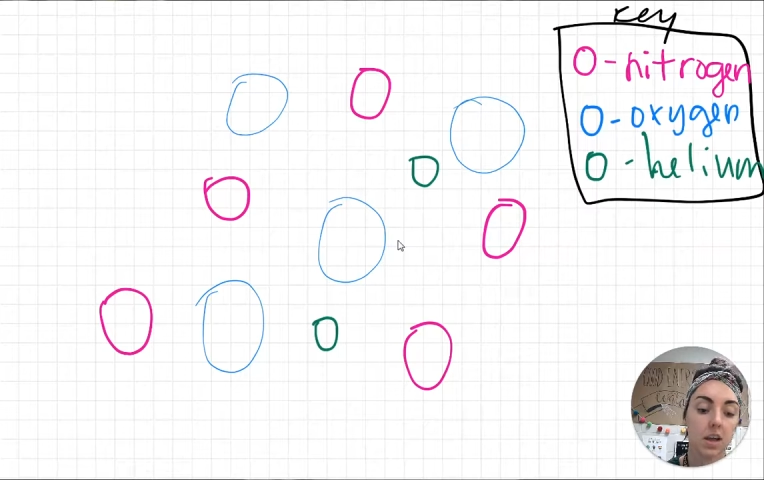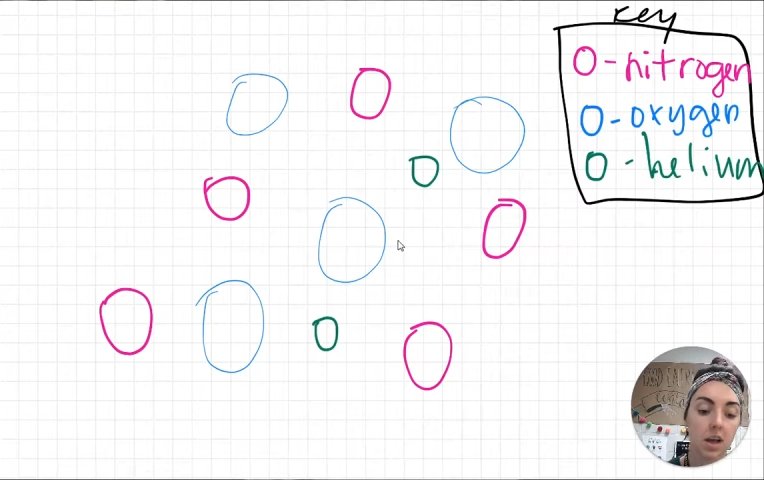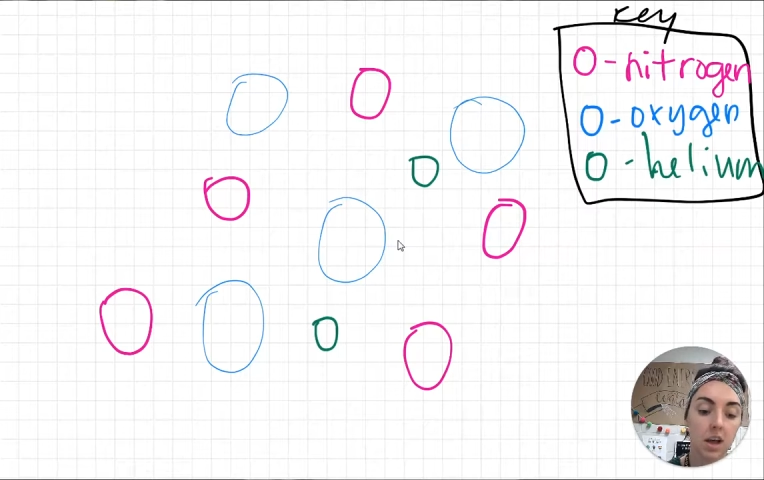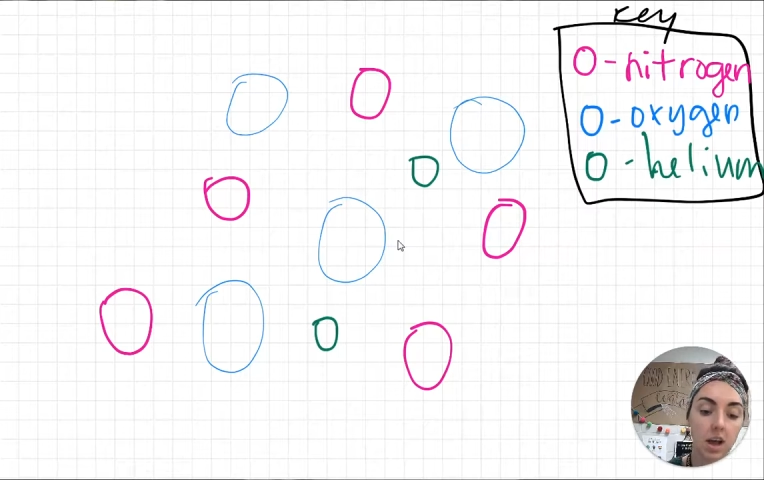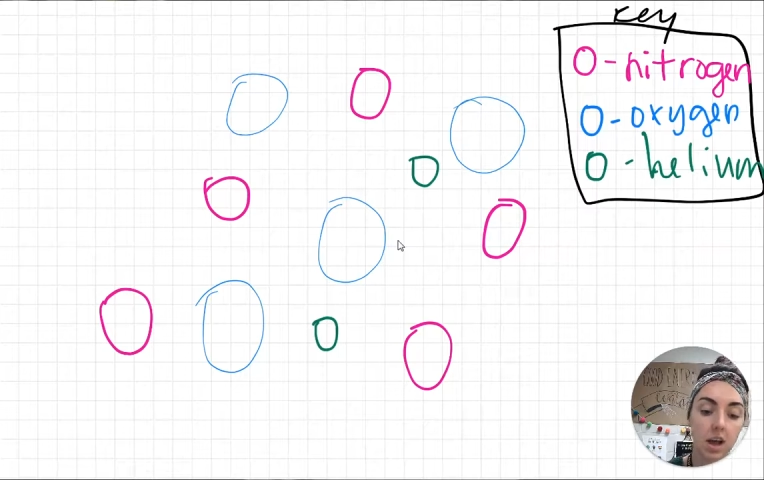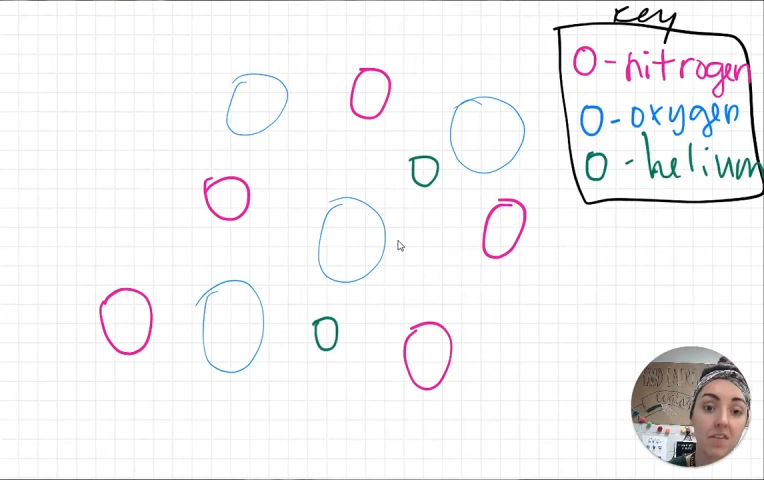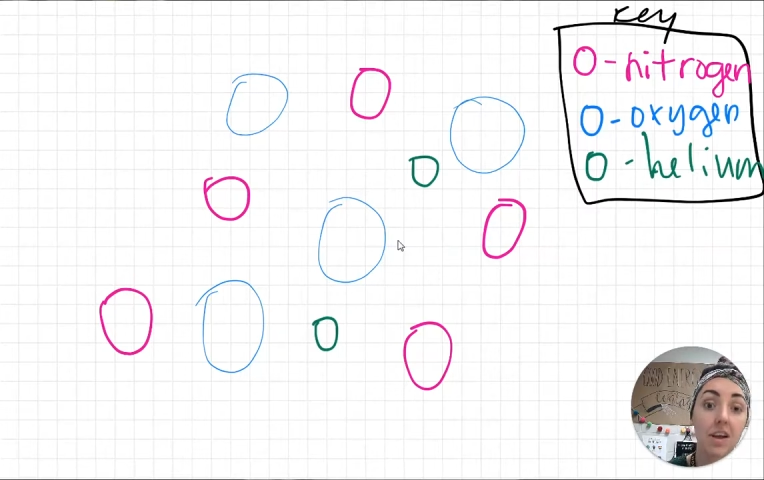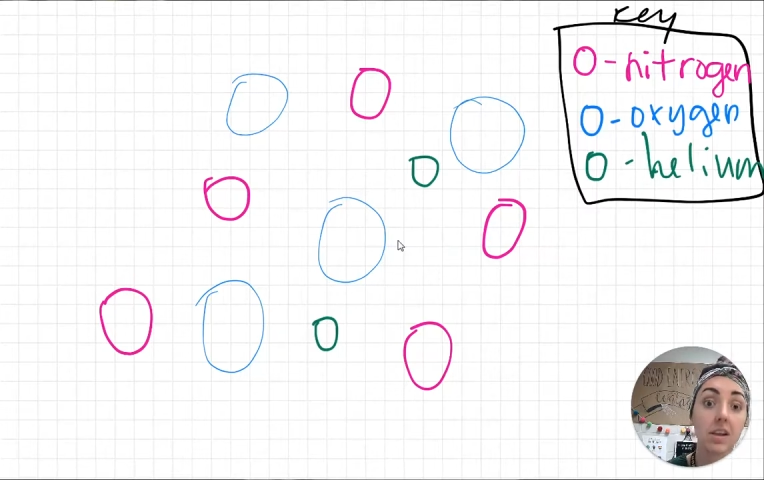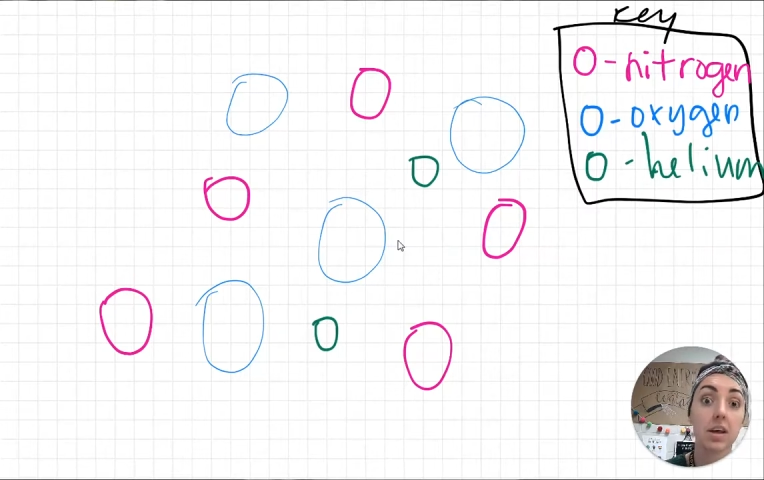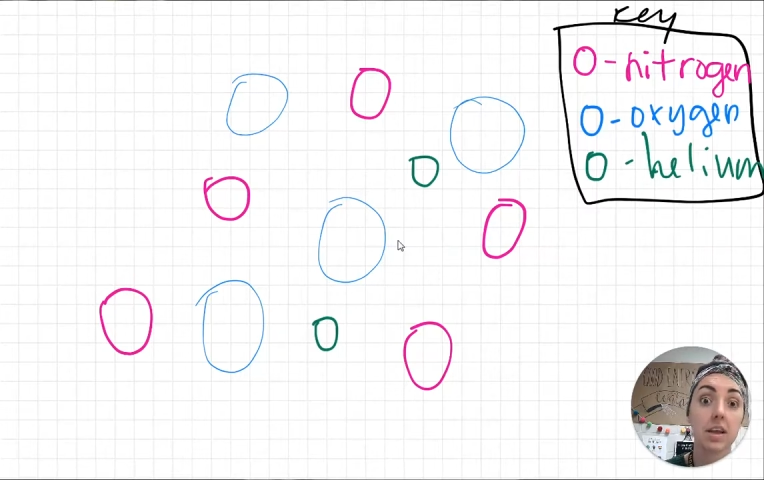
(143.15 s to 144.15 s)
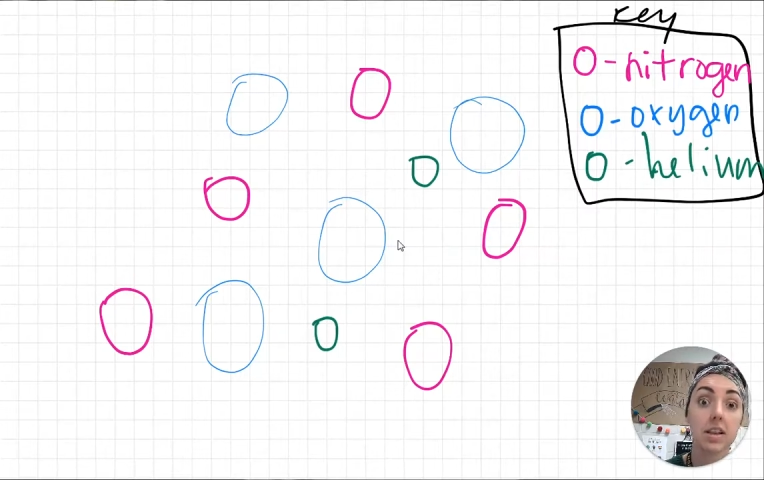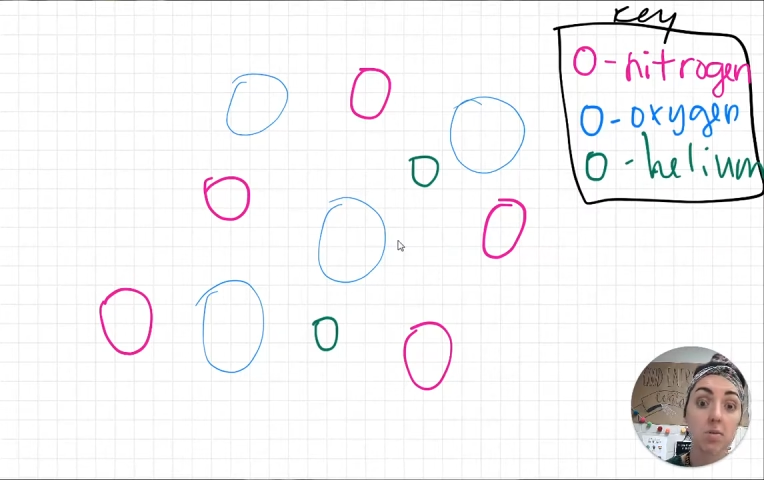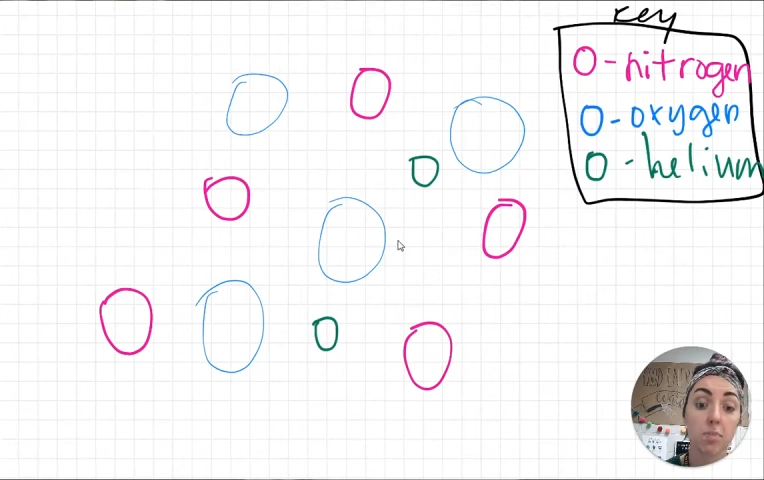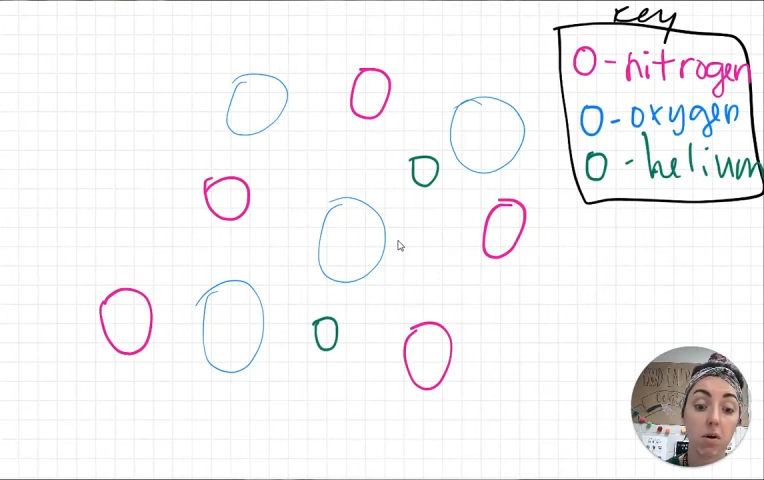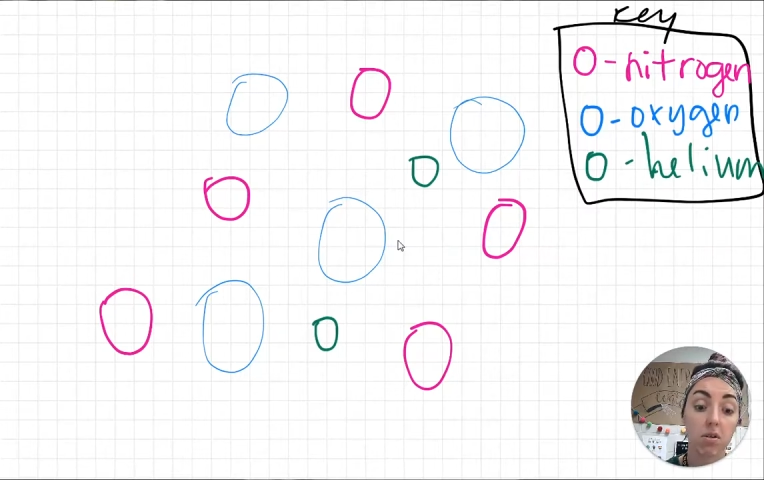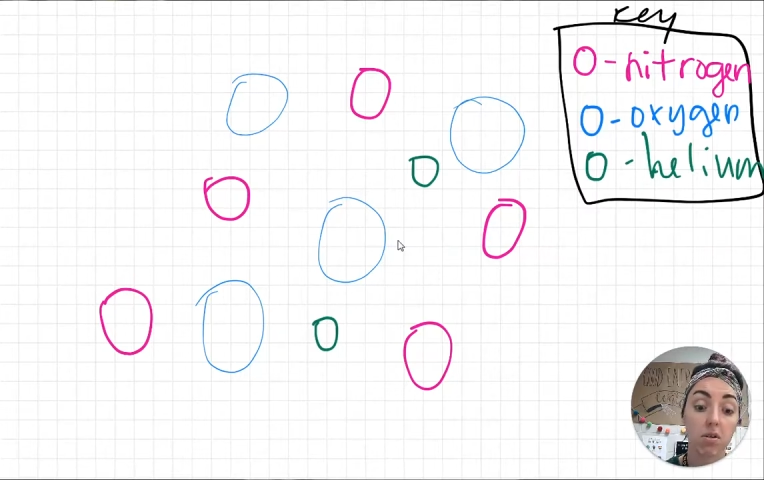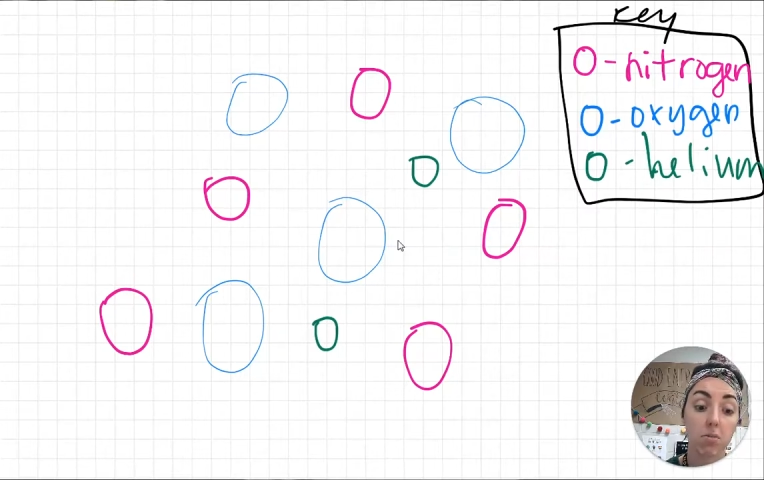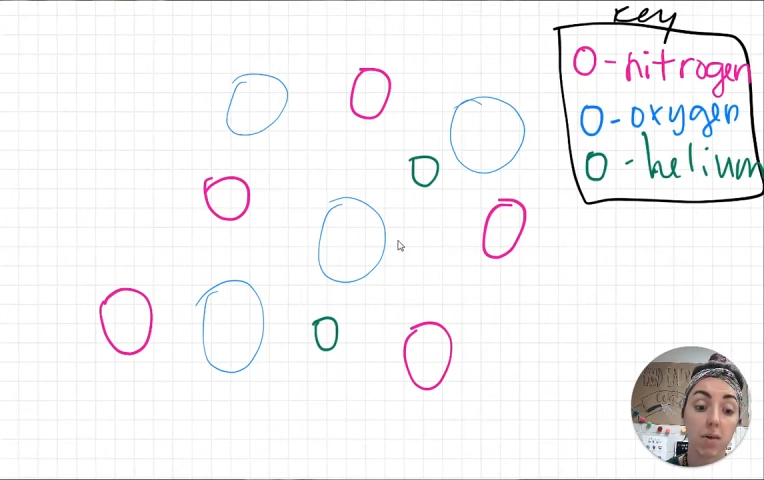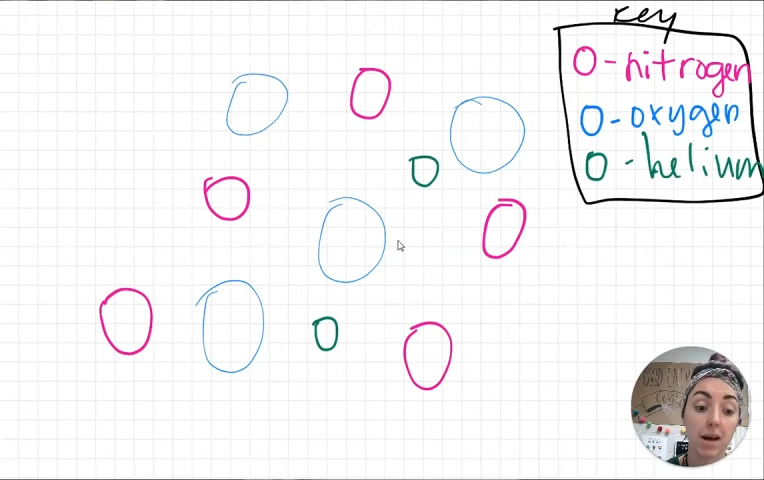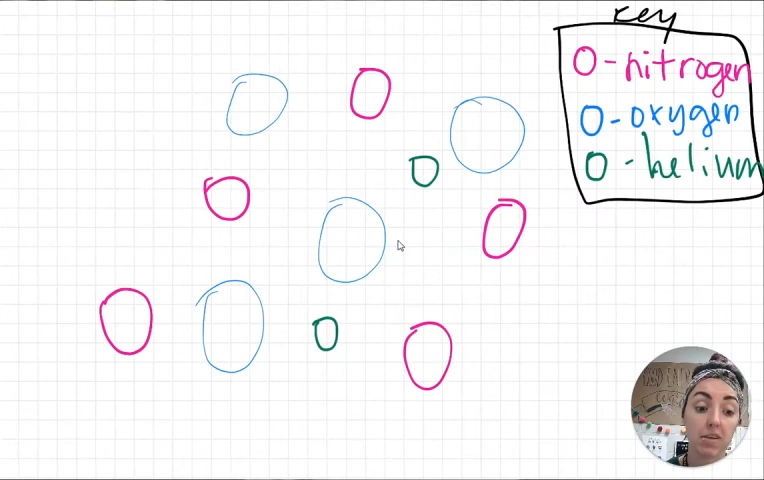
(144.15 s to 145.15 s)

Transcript: I look at this particle model here,